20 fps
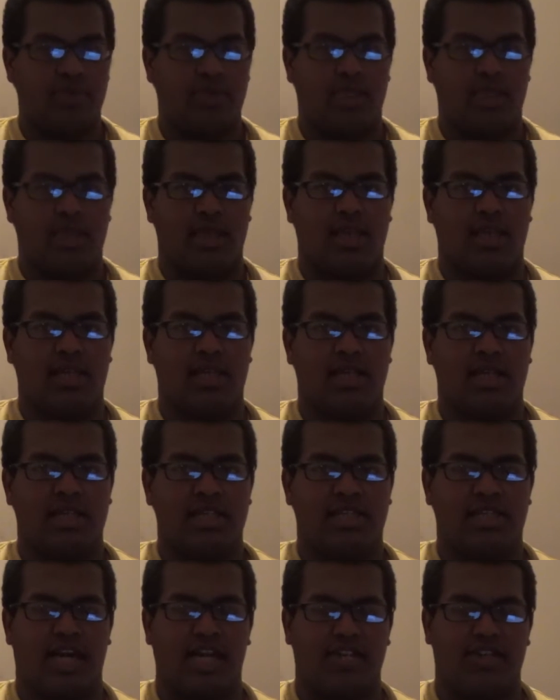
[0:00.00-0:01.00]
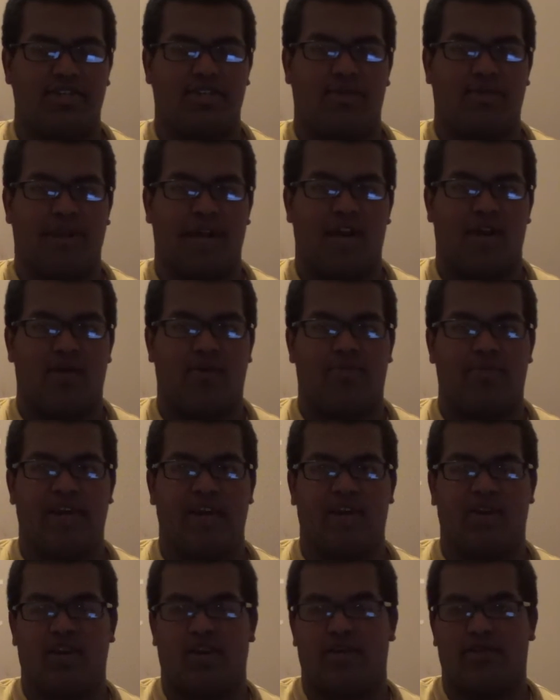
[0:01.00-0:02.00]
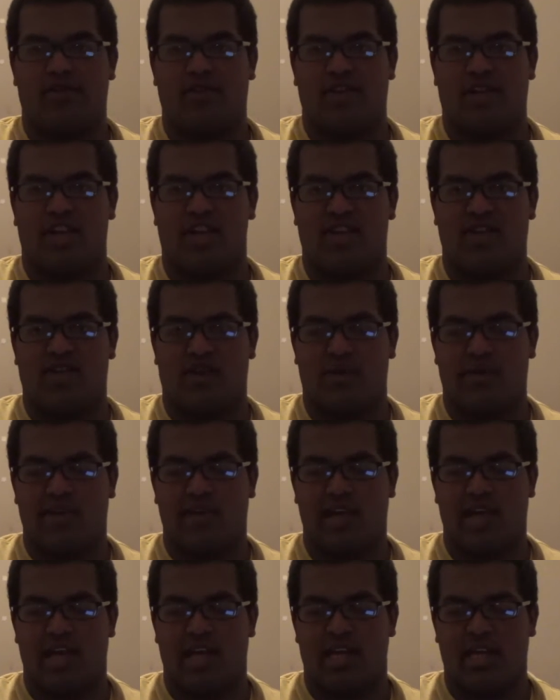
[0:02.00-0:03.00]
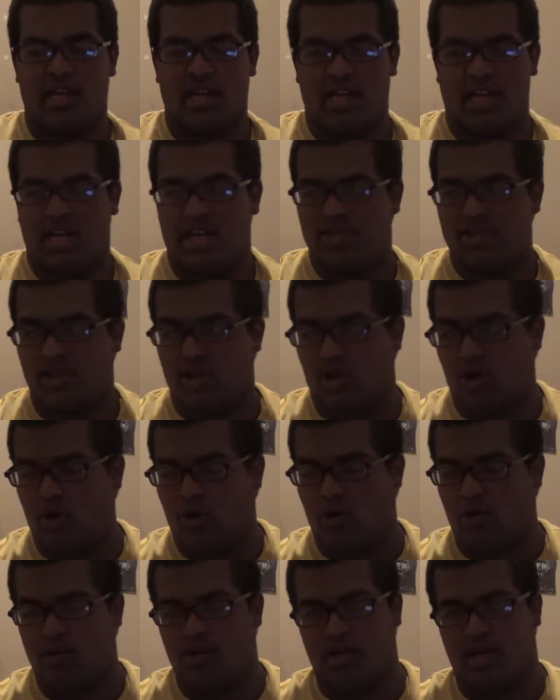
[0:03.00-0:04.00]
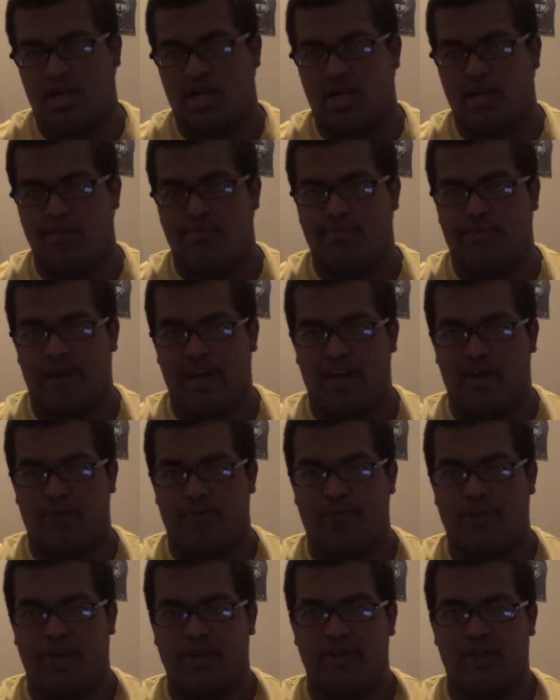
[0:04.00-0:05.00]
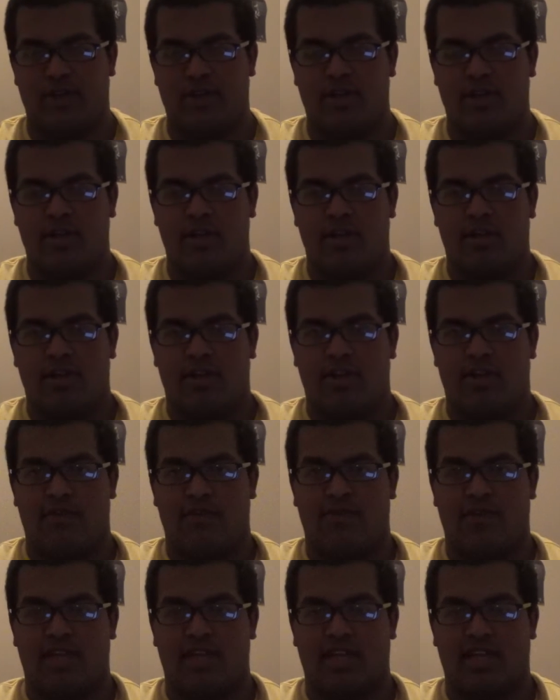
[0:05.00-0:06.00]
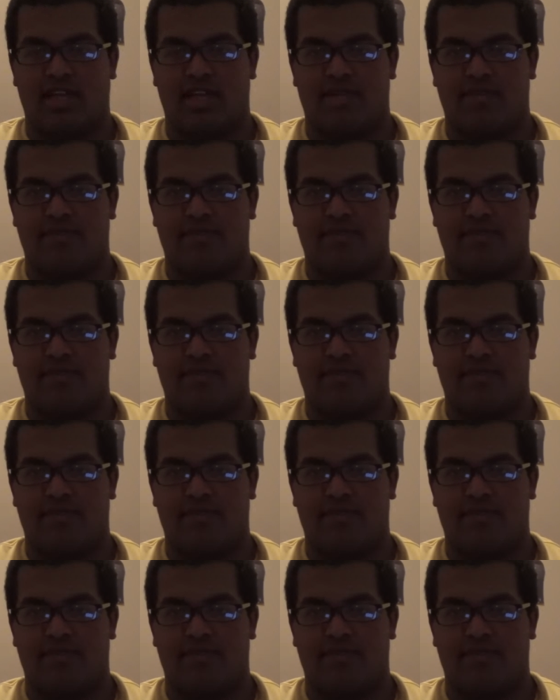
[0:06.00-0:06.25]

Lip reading: it's not just a biopic of the NWA. It's a whole biopicture of like